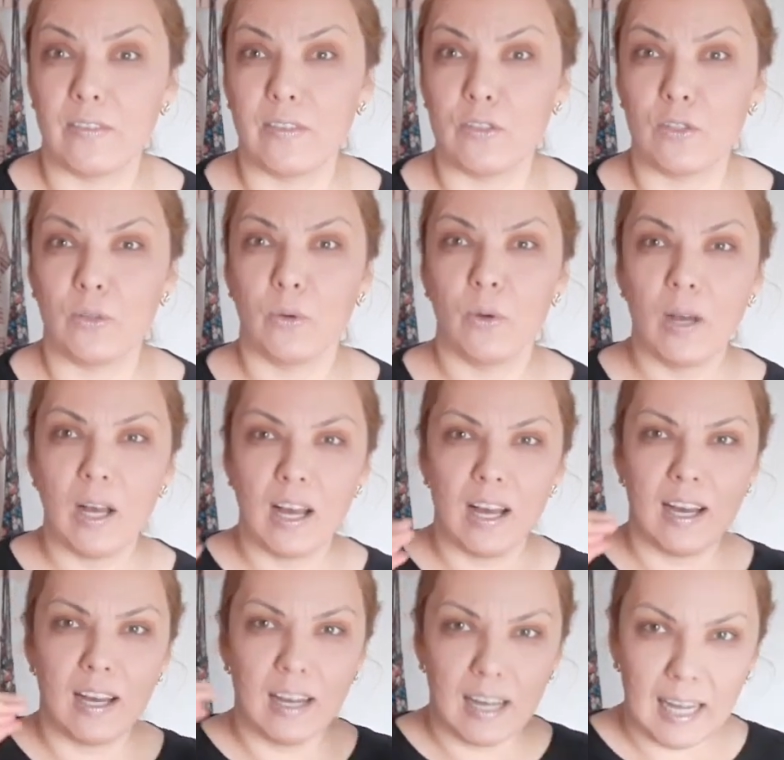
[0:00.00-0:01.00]
So,
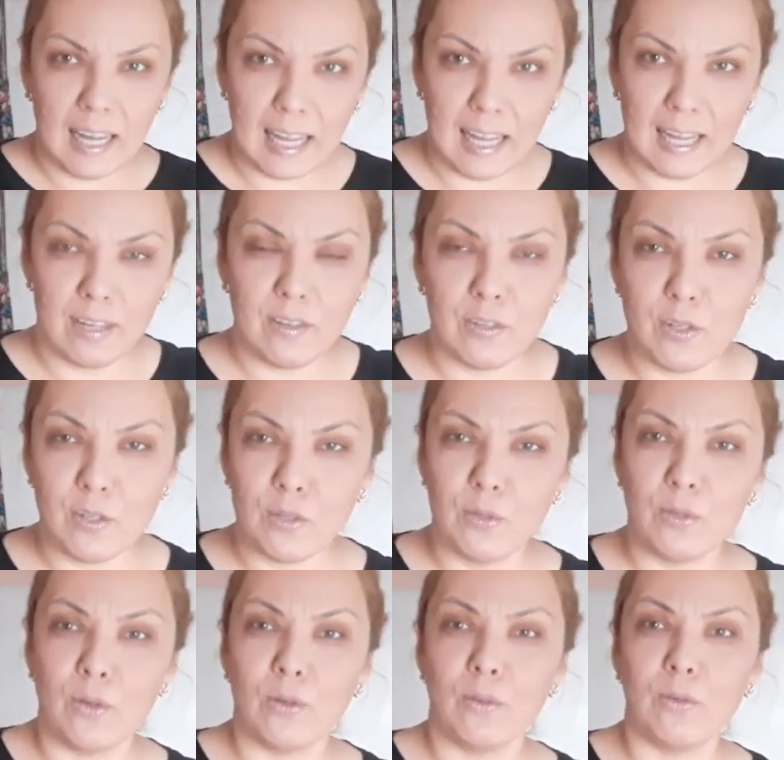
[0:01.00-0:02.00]
and you
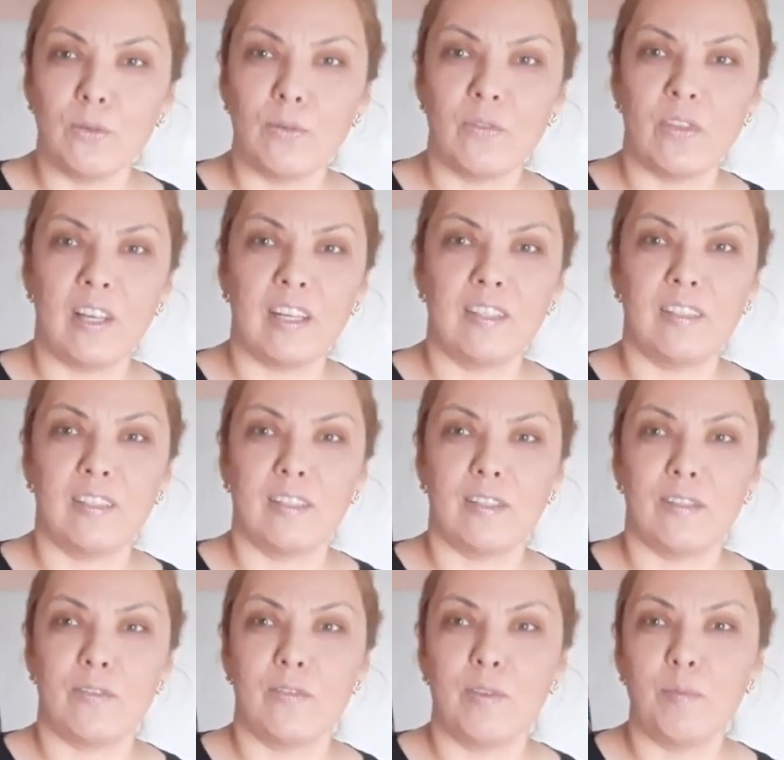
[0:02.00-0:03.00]
know that
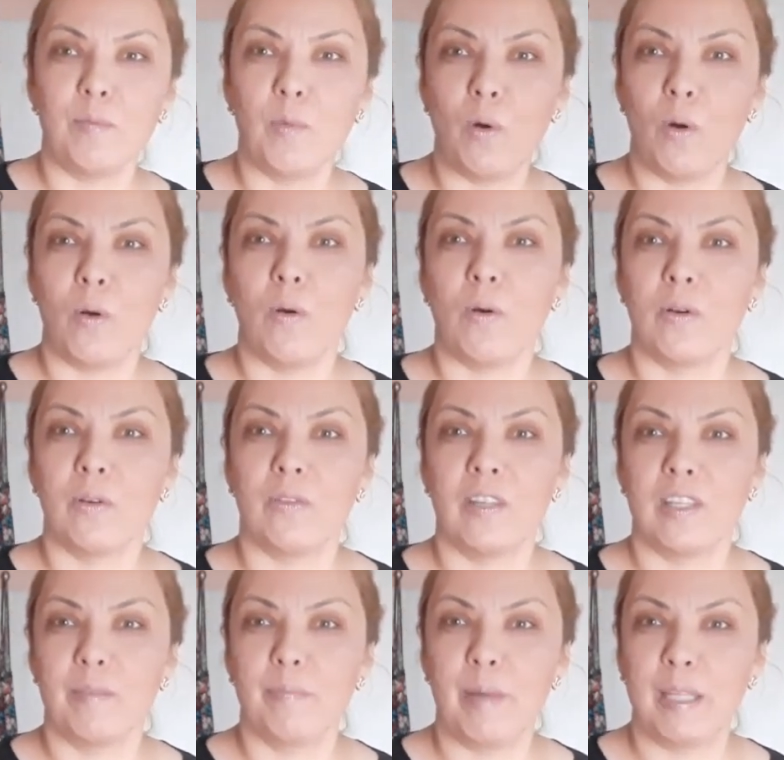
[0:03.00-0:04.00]
the more
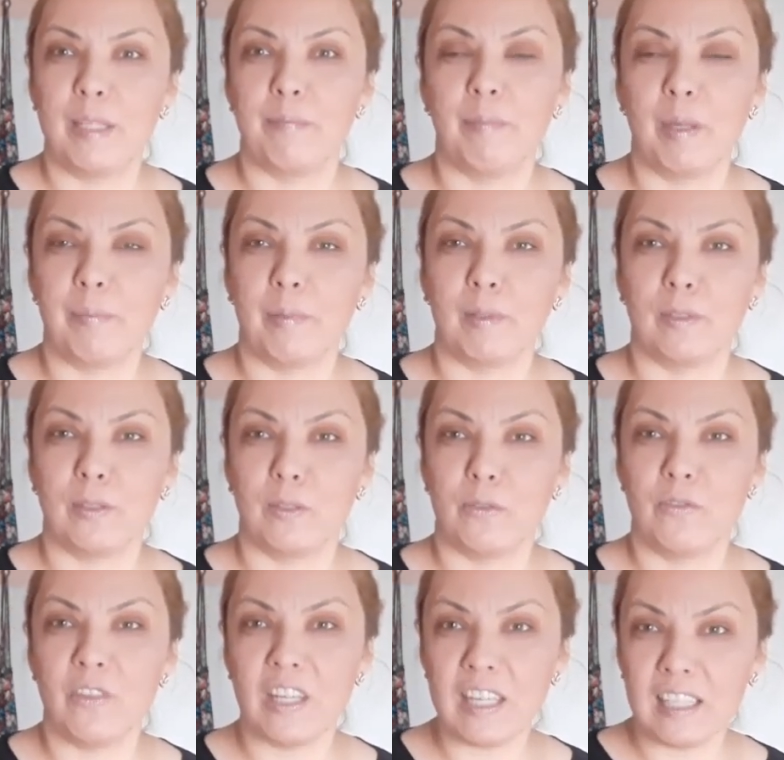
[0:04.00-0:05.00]
that bad people you
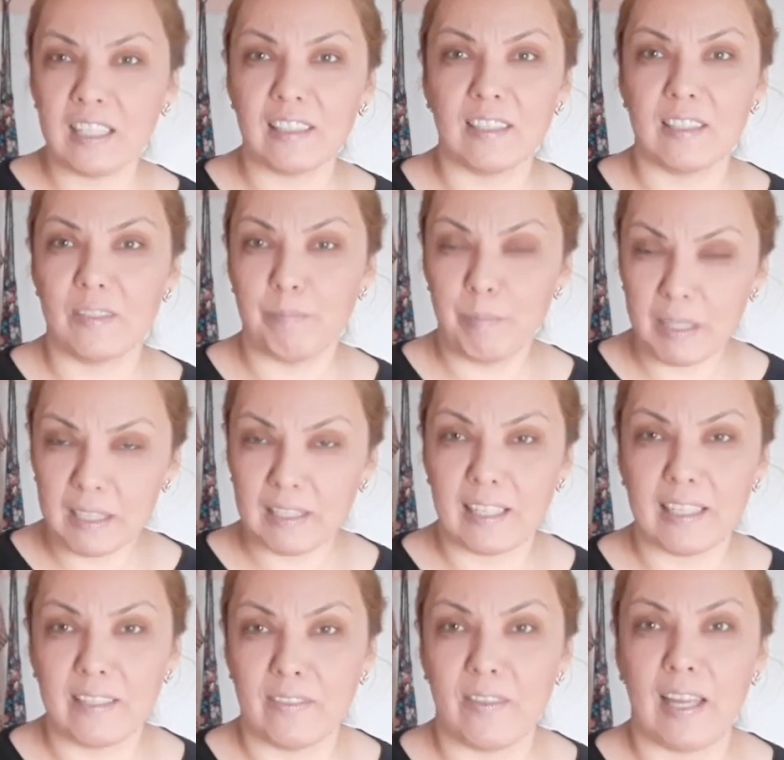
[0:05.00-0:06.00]
think meet
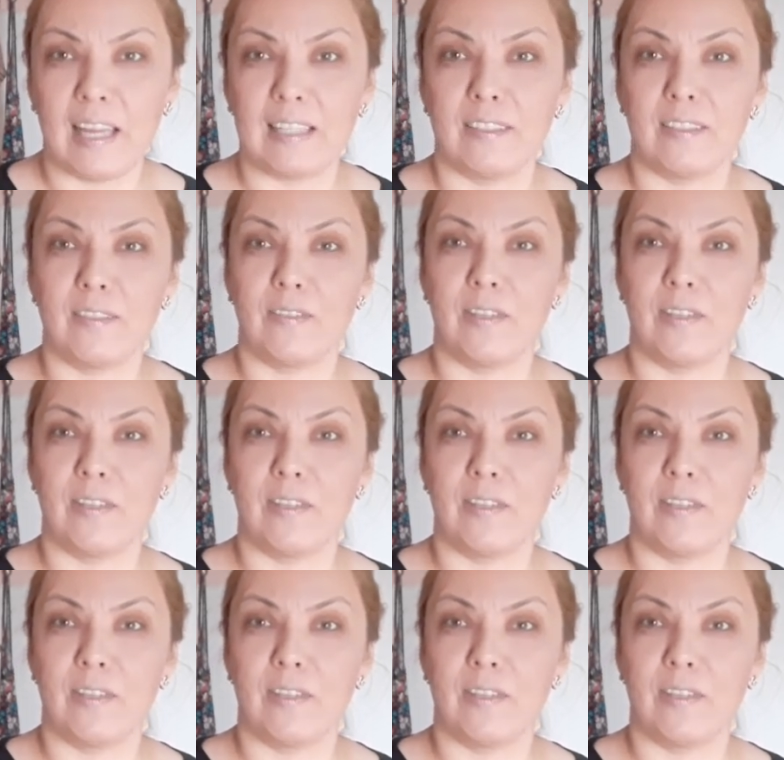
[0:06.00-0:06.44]
like that,